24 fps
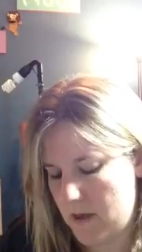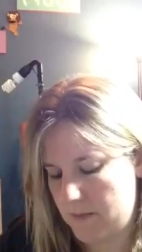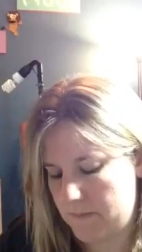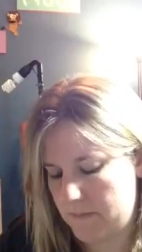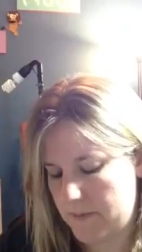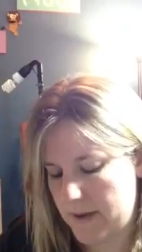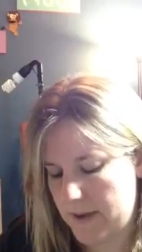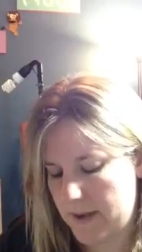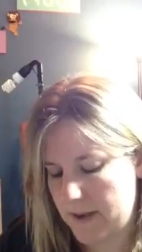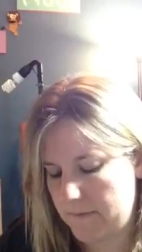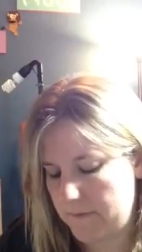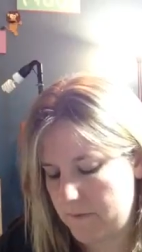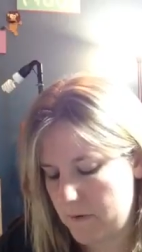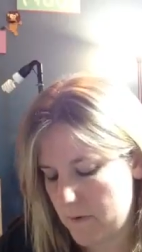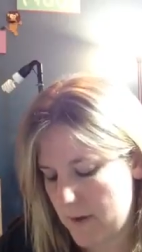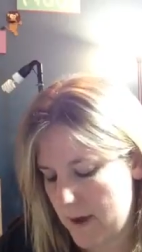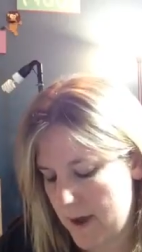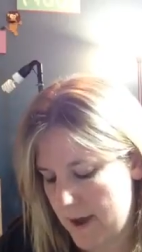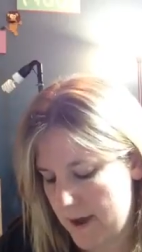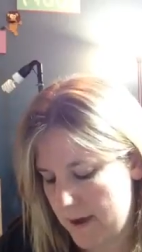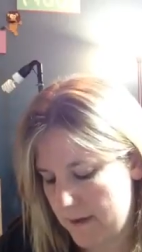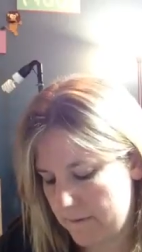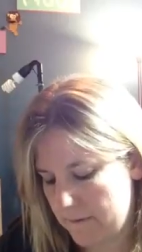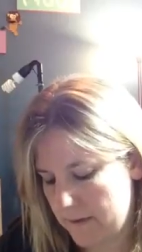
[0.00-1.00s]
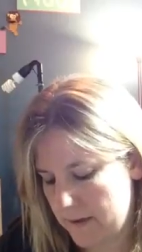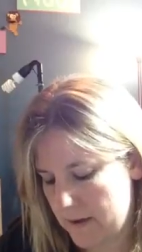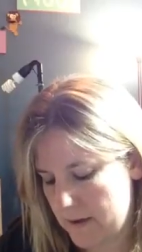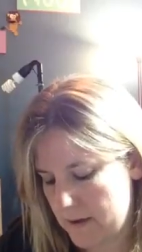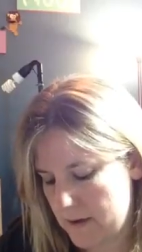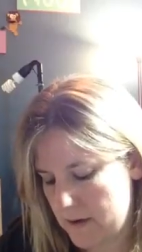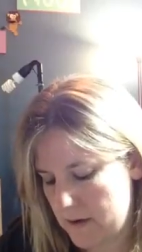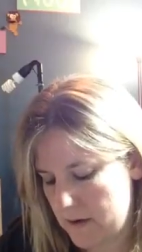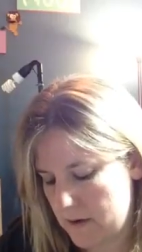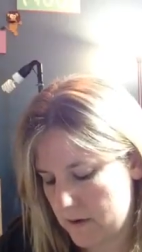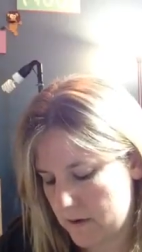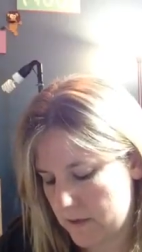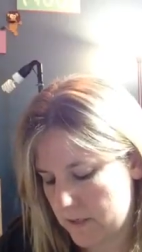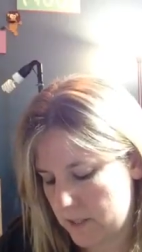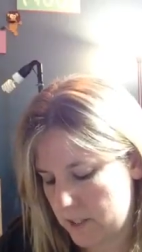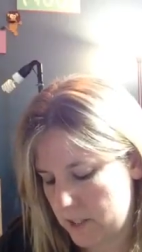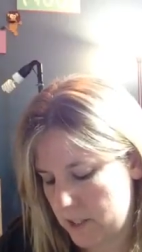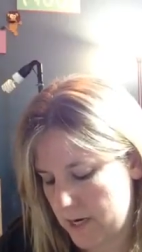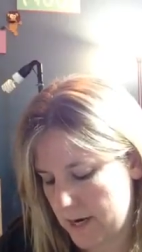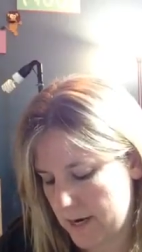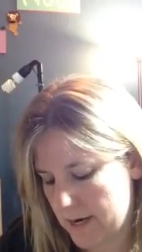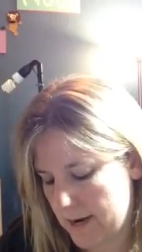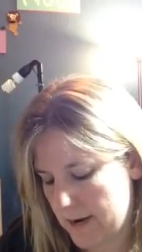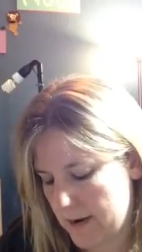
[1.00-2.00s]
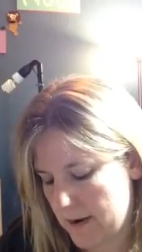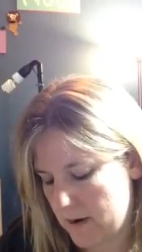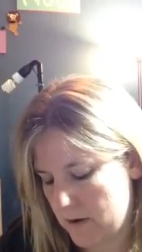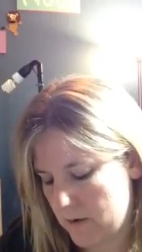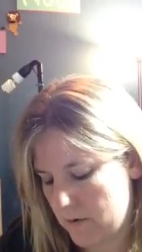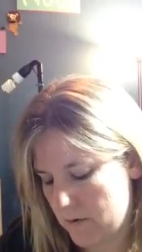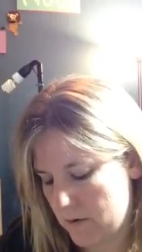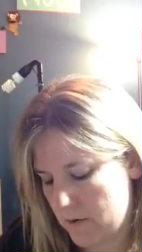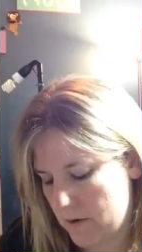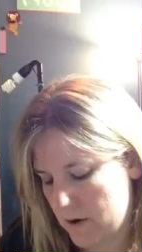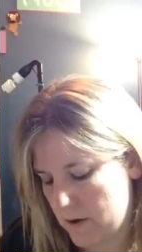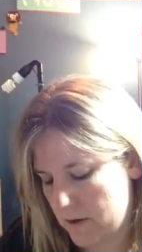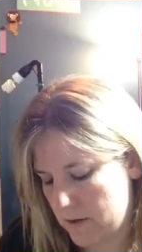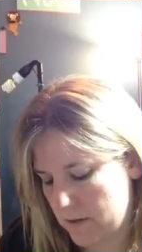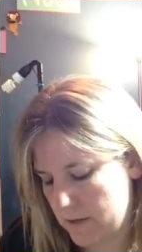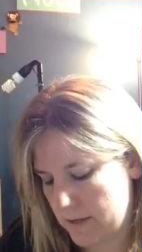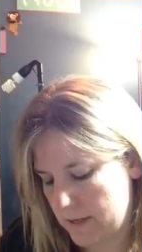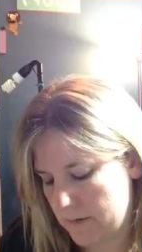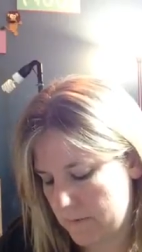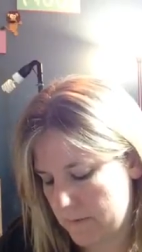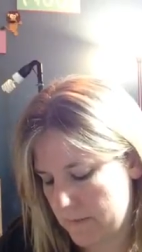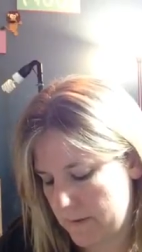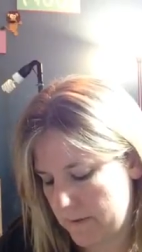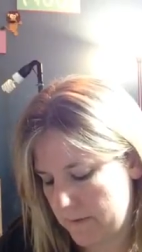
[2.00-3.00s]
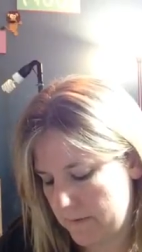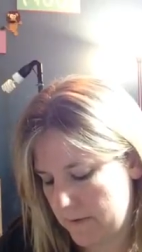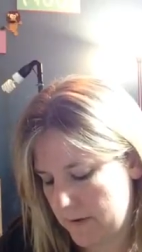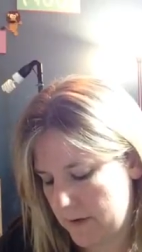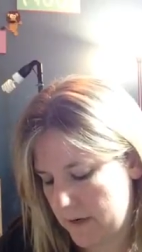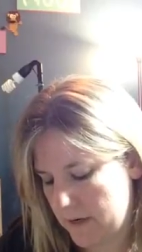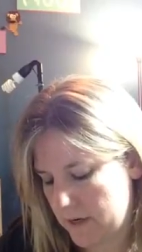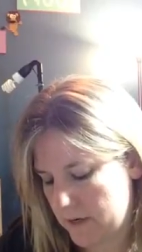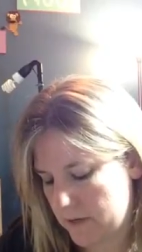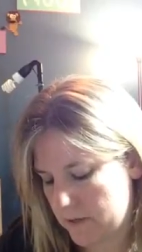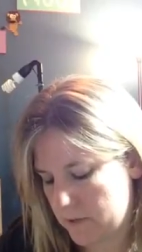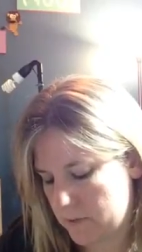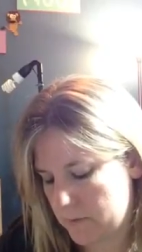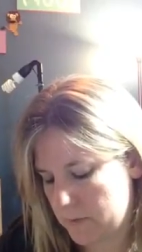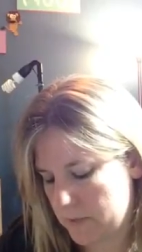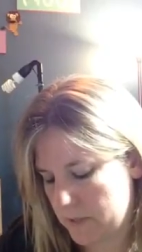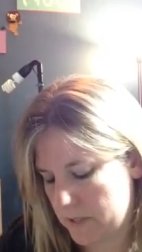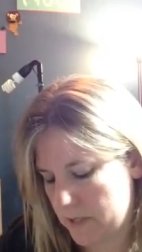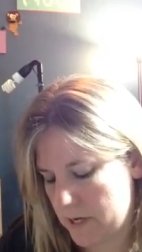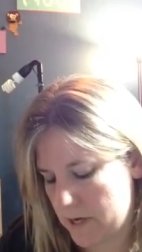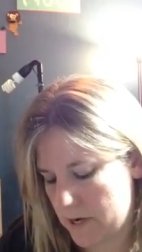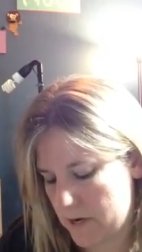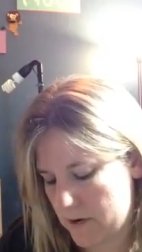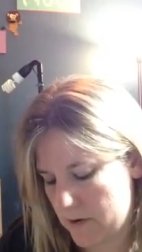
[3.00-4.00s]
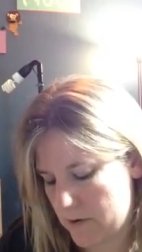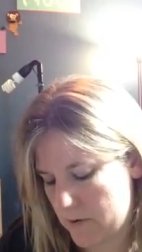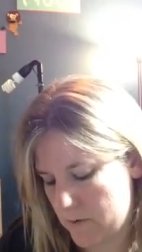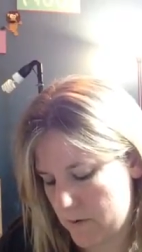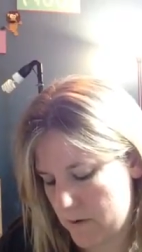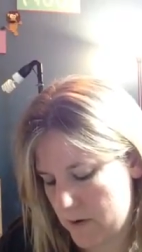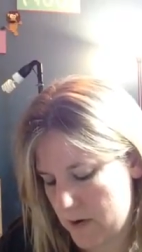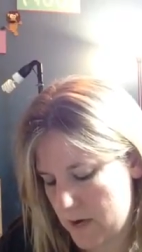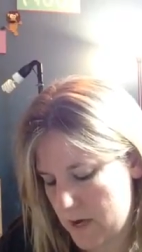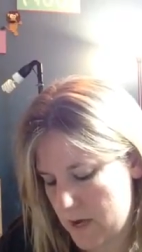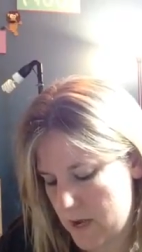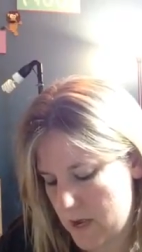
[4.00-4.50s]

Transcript: But if you haven't, you can check out, I'll link my videos below